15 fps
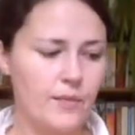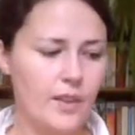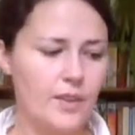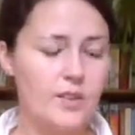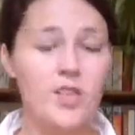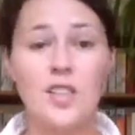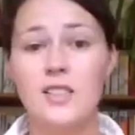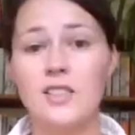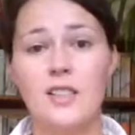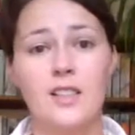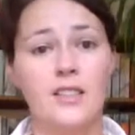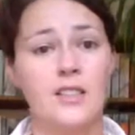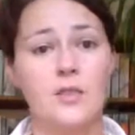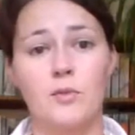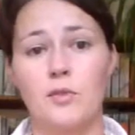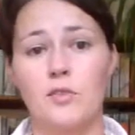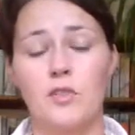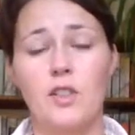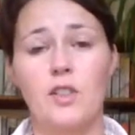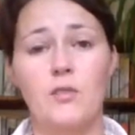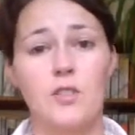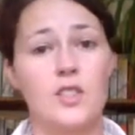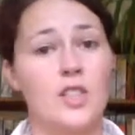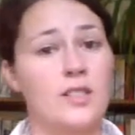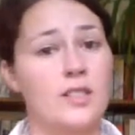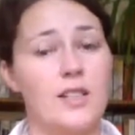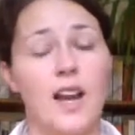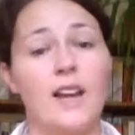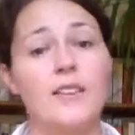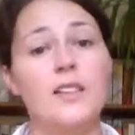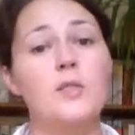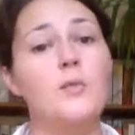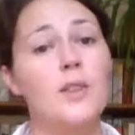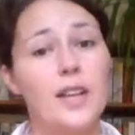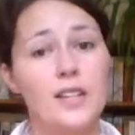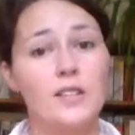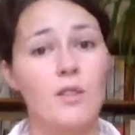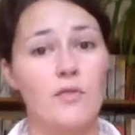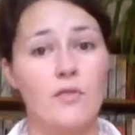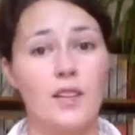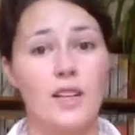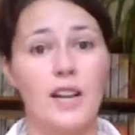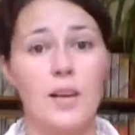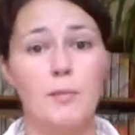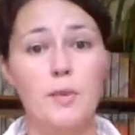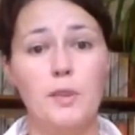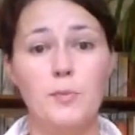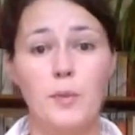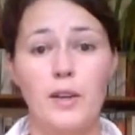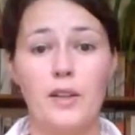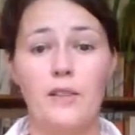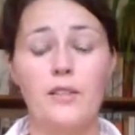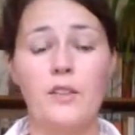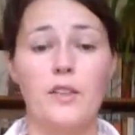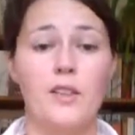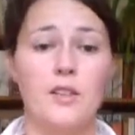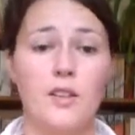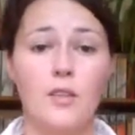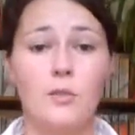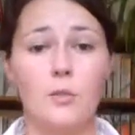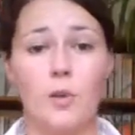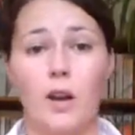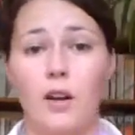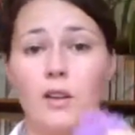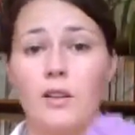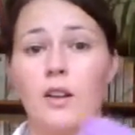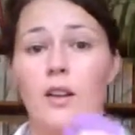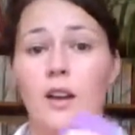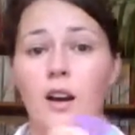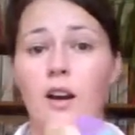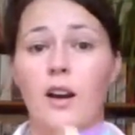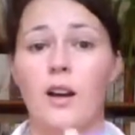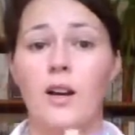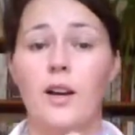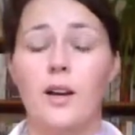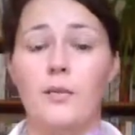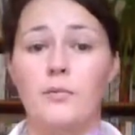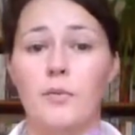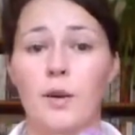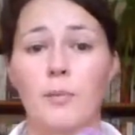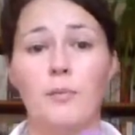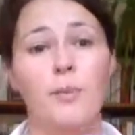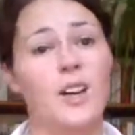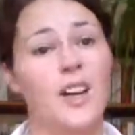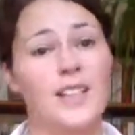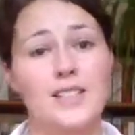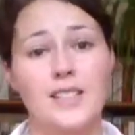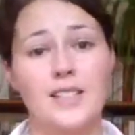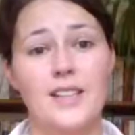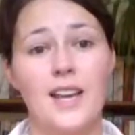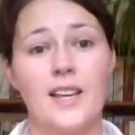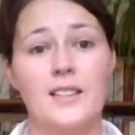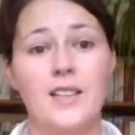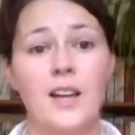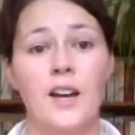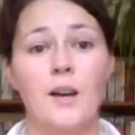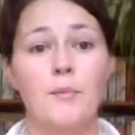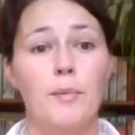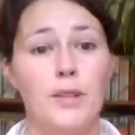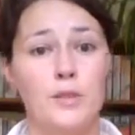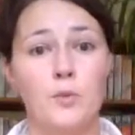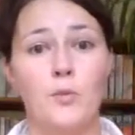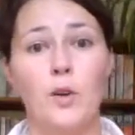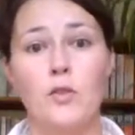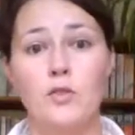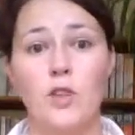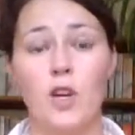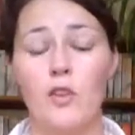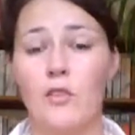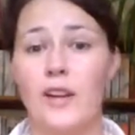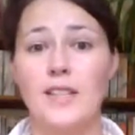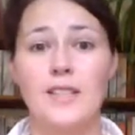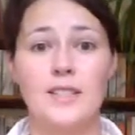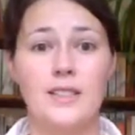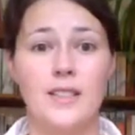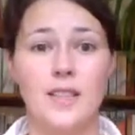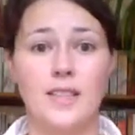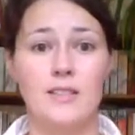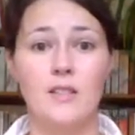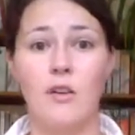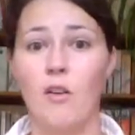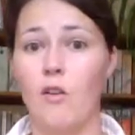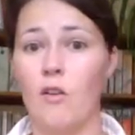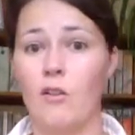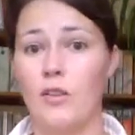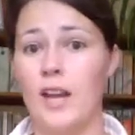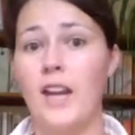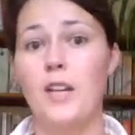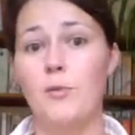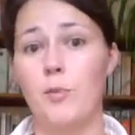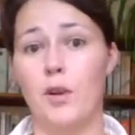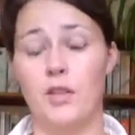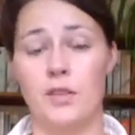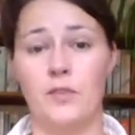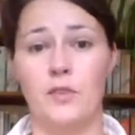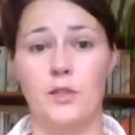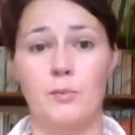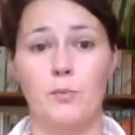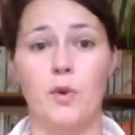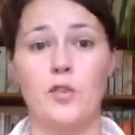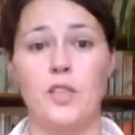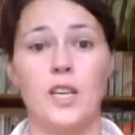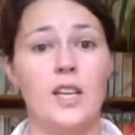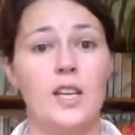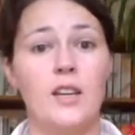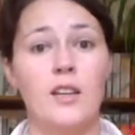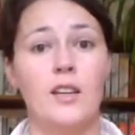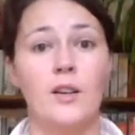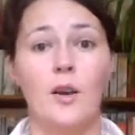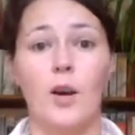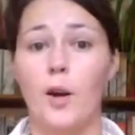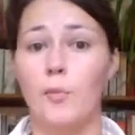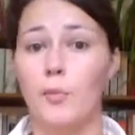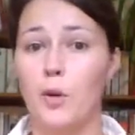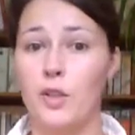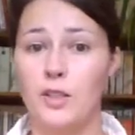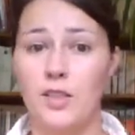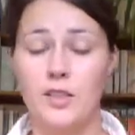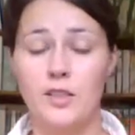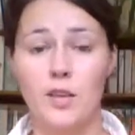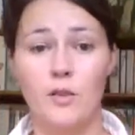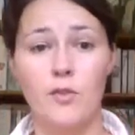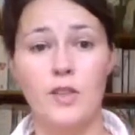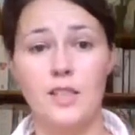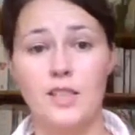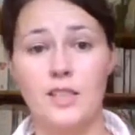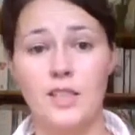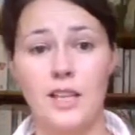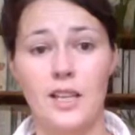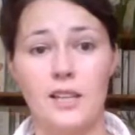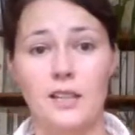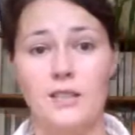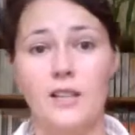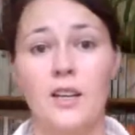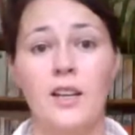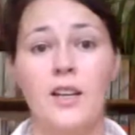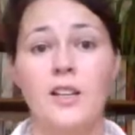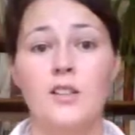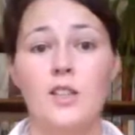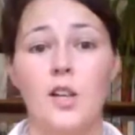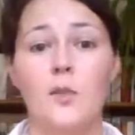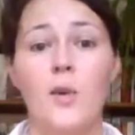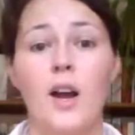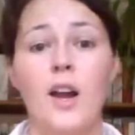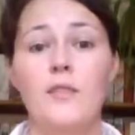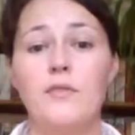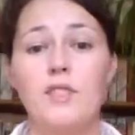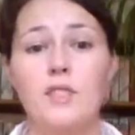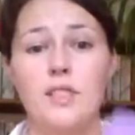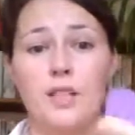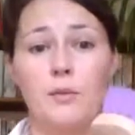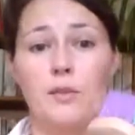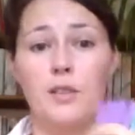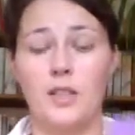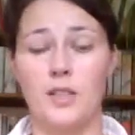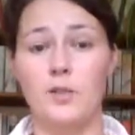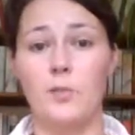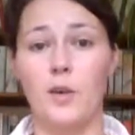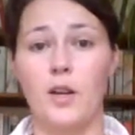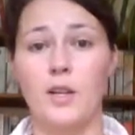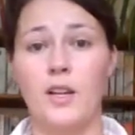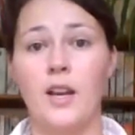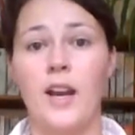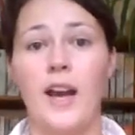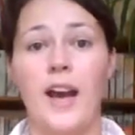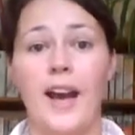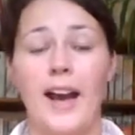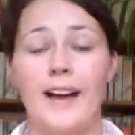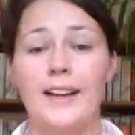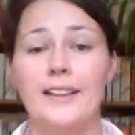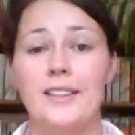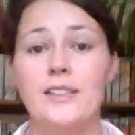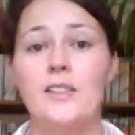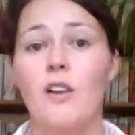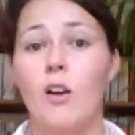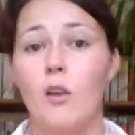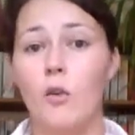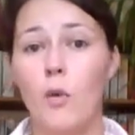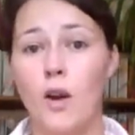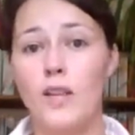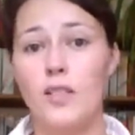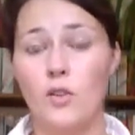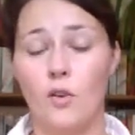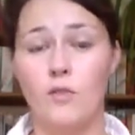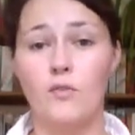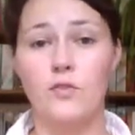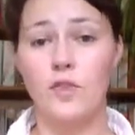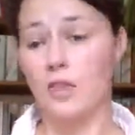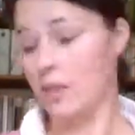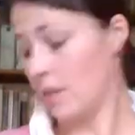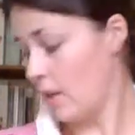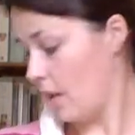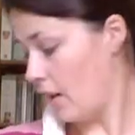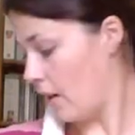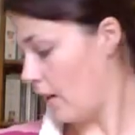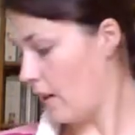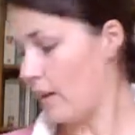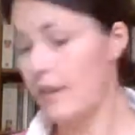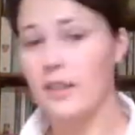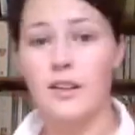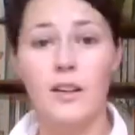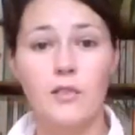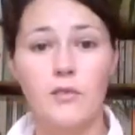Chesney, this one's really good for Chesney, and this one gets off the clay much better than this other one, but as I said, Basil won't tolerate this on any part of his body because he's so thin skinned. So I have to stick with this one, and quite often I